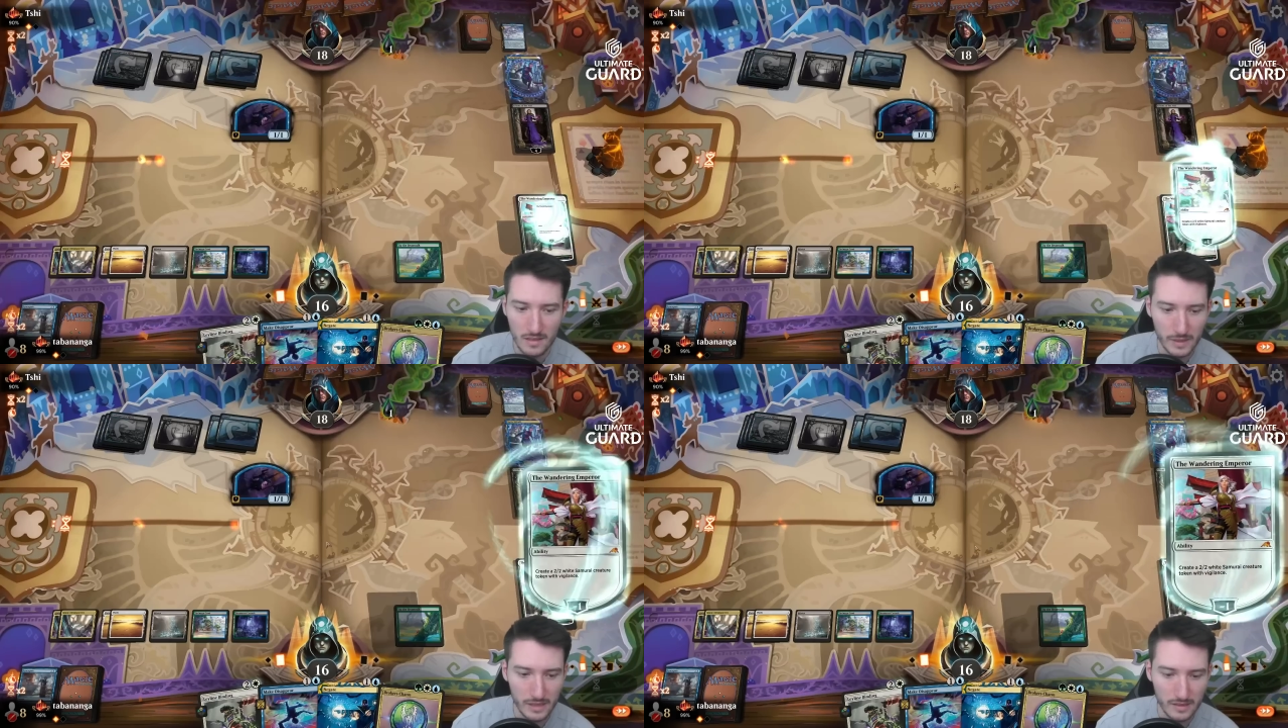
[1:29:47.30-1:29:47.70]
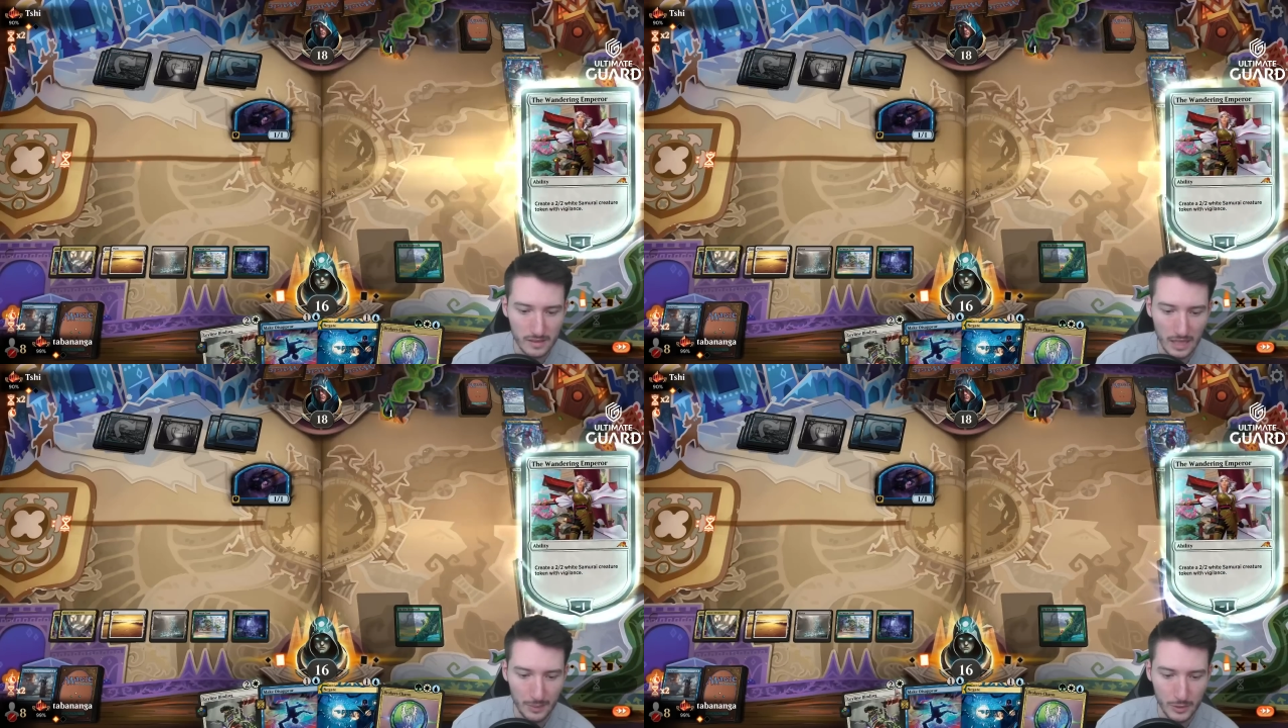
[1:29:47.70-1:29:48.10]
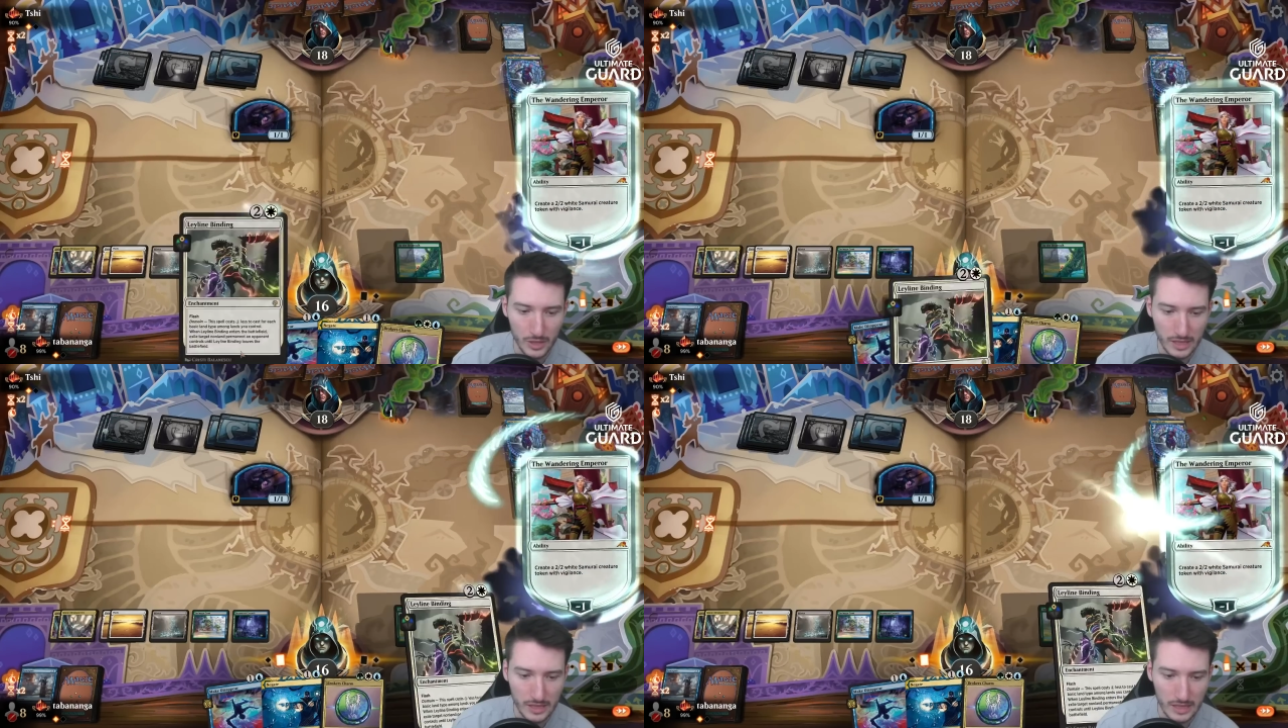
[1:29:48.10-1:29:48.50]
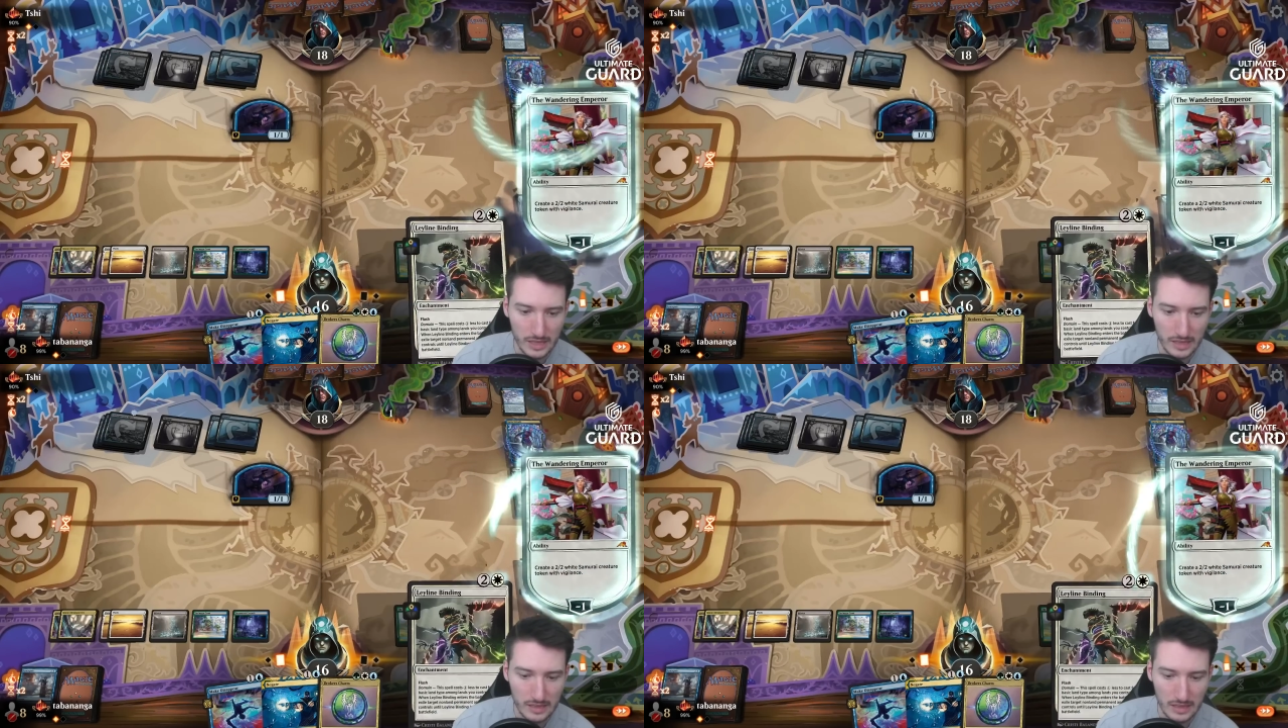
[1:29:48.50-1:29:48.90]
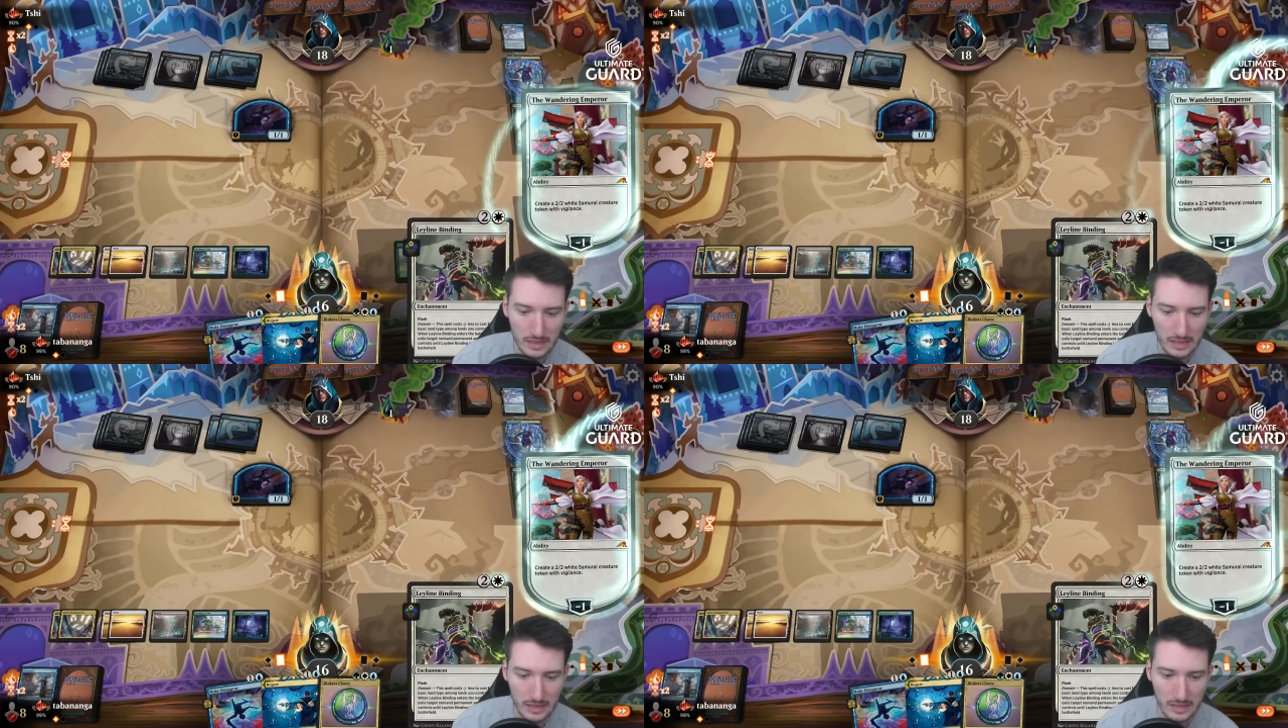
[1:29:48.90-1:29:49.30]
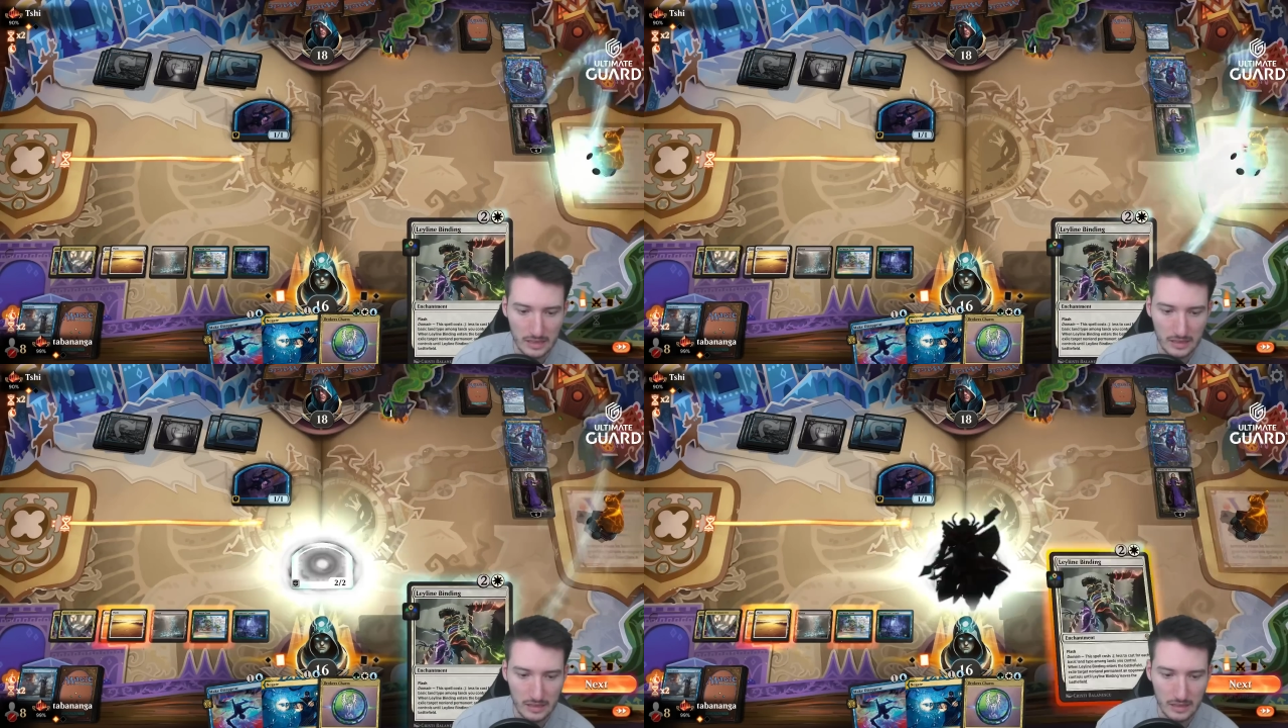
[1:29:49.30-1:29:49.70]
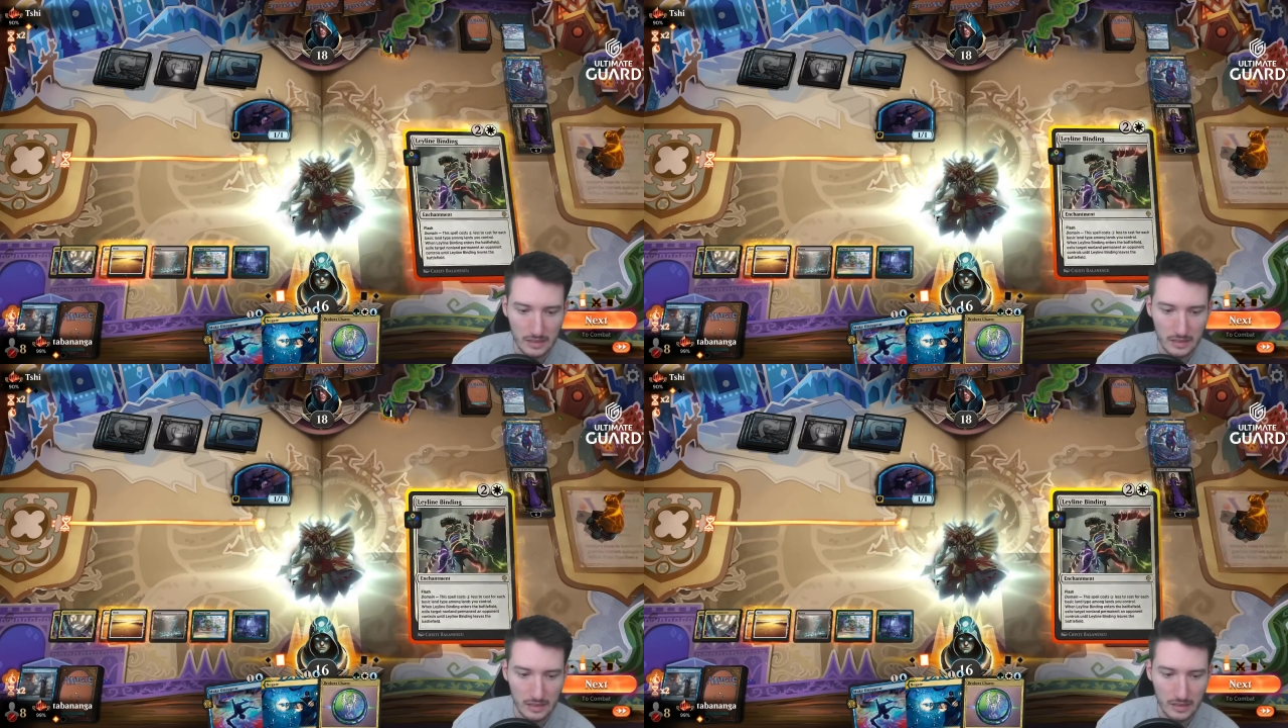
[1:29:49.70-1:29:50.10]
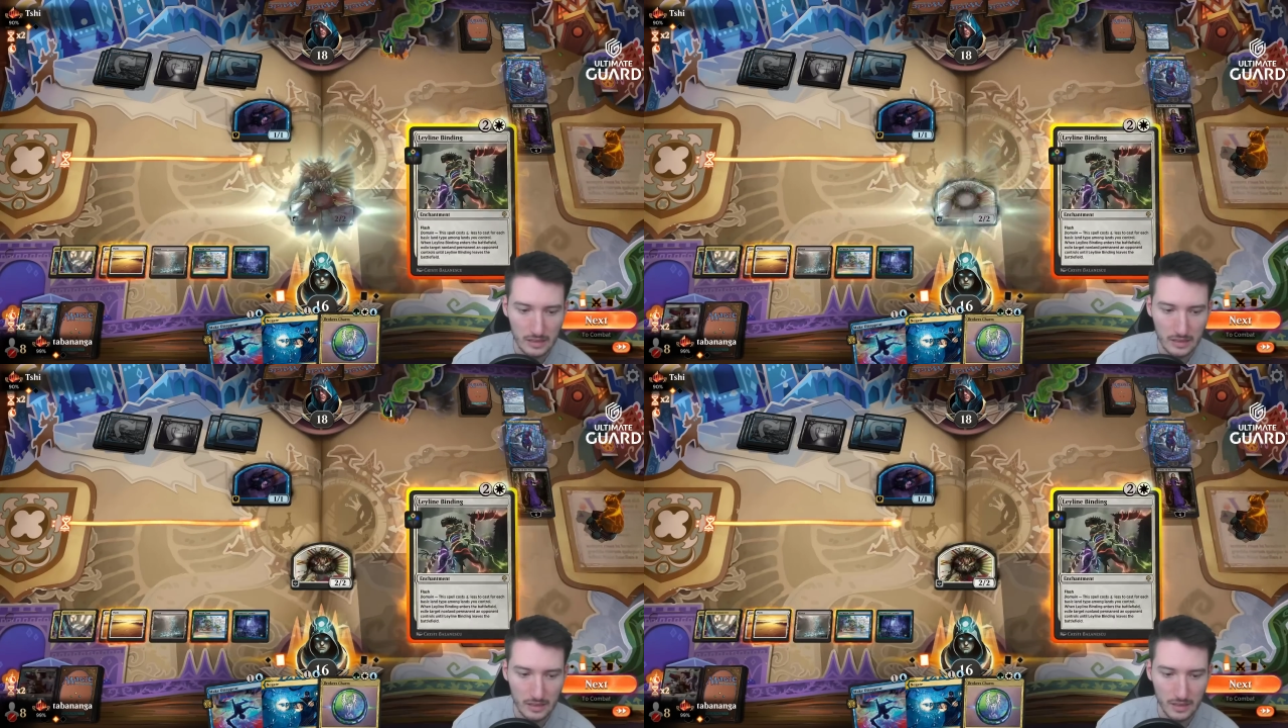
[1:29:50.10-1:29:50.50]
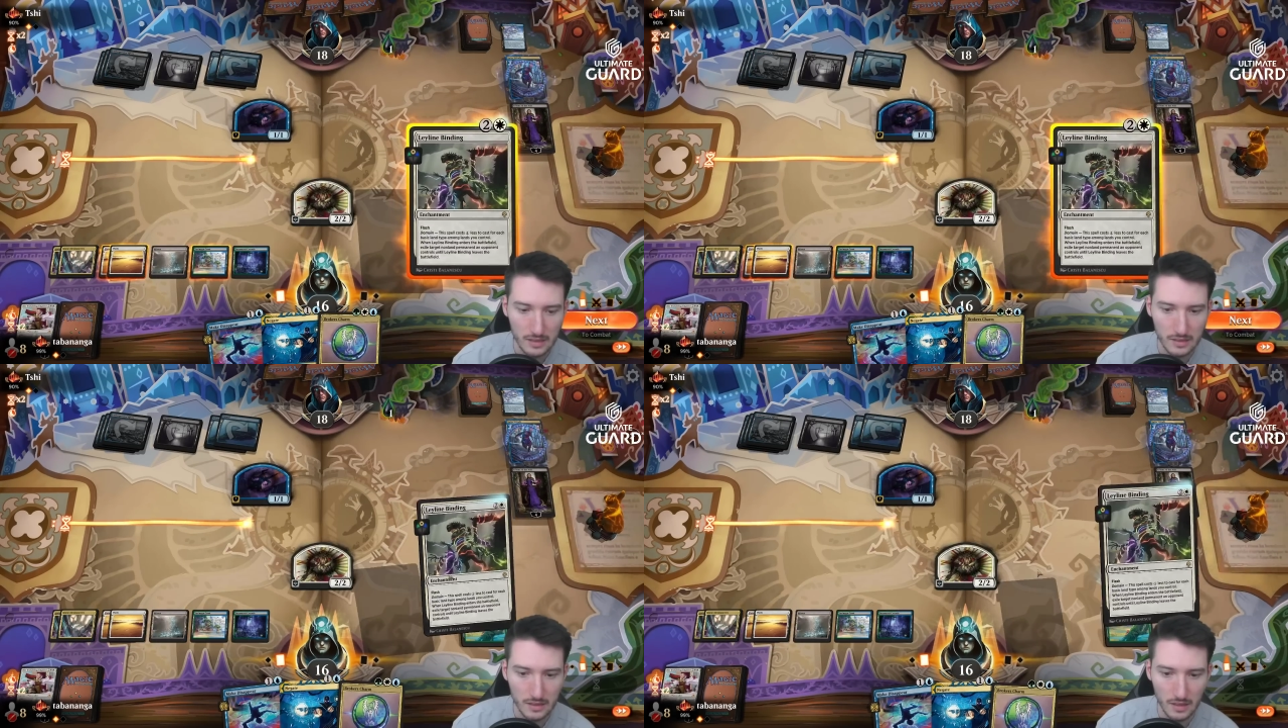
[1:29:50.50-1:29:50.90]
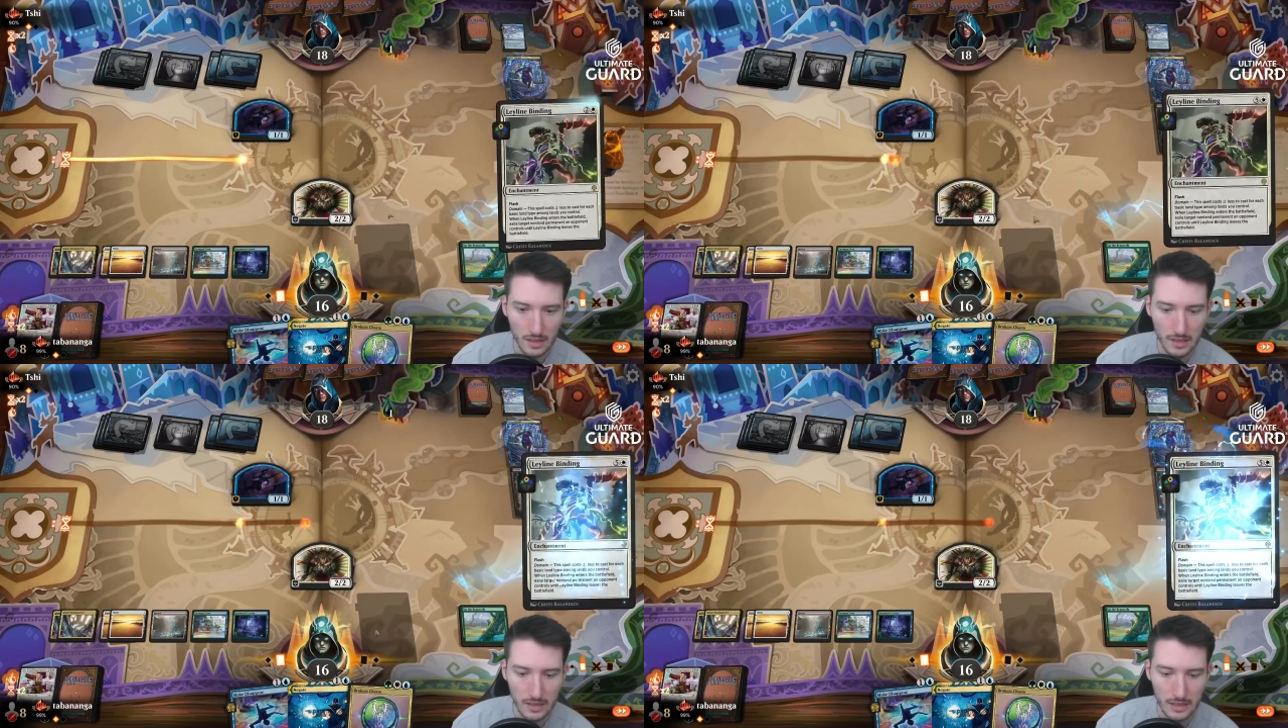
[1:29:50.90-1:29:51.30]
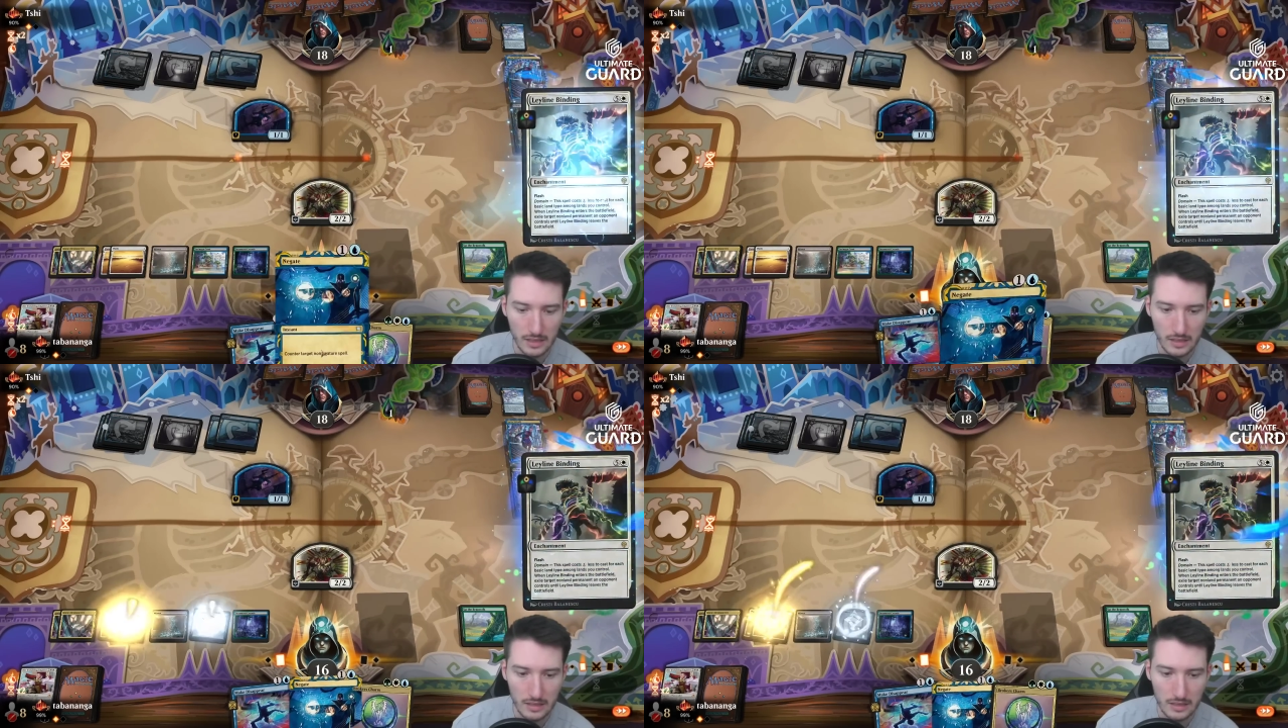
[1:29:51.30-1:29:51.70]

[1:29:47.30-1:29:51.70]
make a samurai, and then I guess I kill the Lily.